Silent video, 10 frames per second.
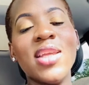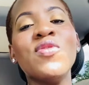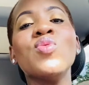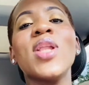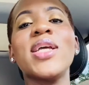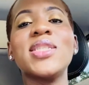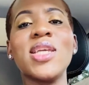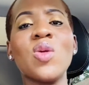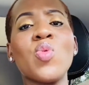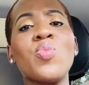If you would like to
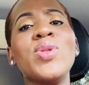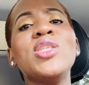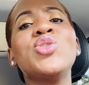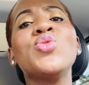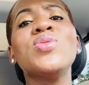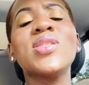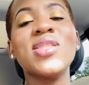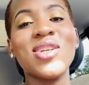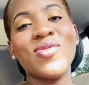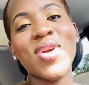hear more, please do
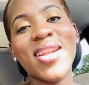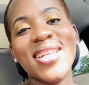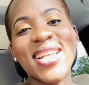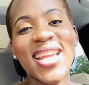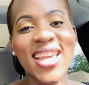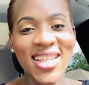stick around as I get